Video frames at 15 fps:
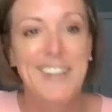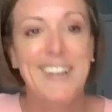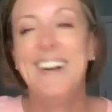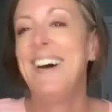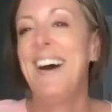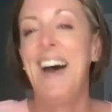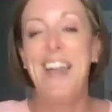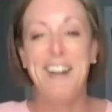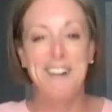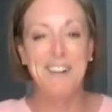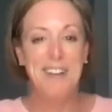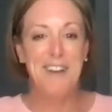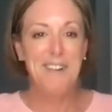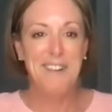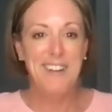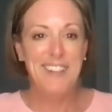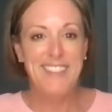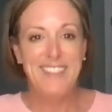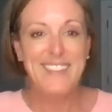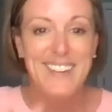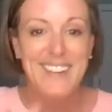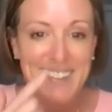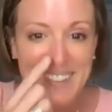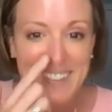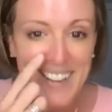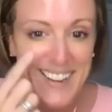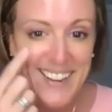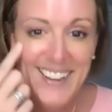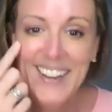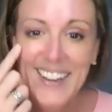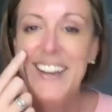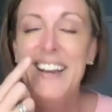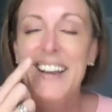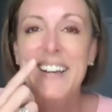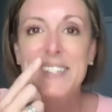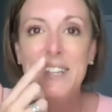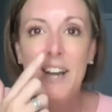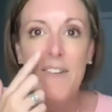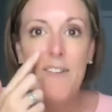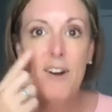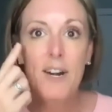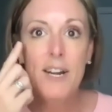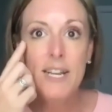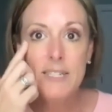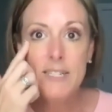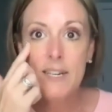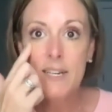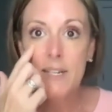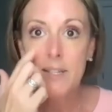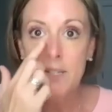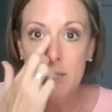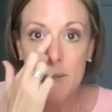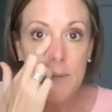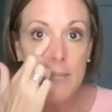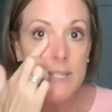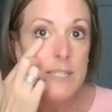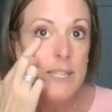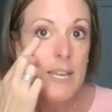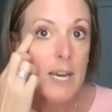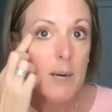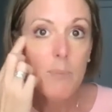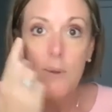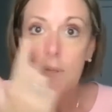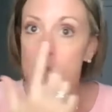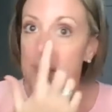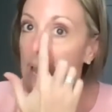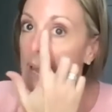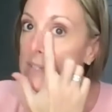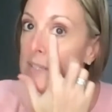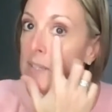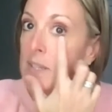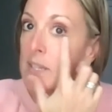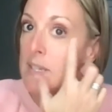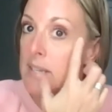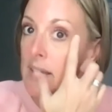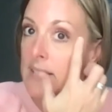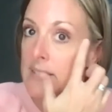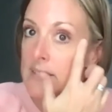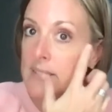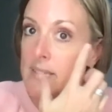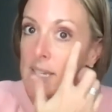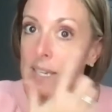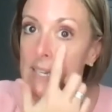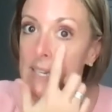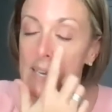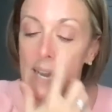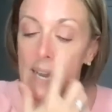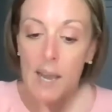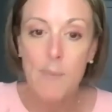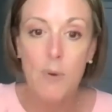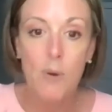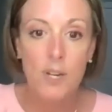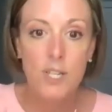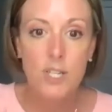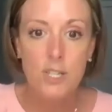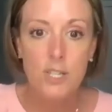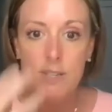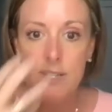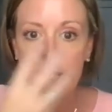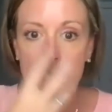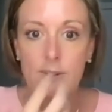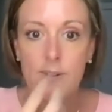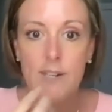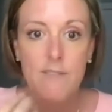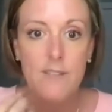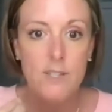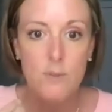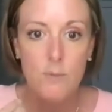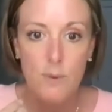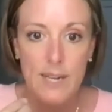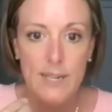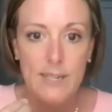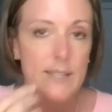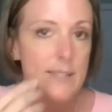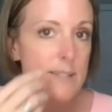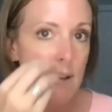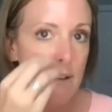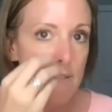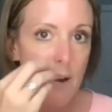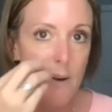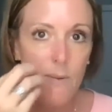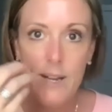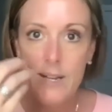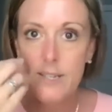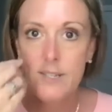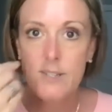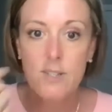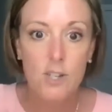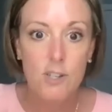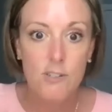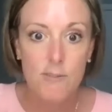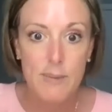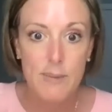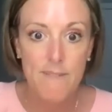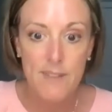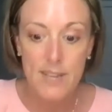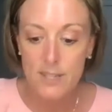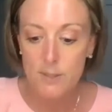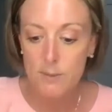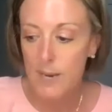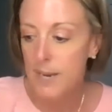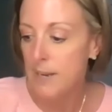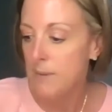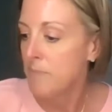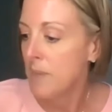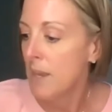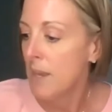I don't know what they are. Okay. So I've already done a little bit to help with that. So the next thing I'm going to do is get rid of this redness. So I've got redness all over my face, right?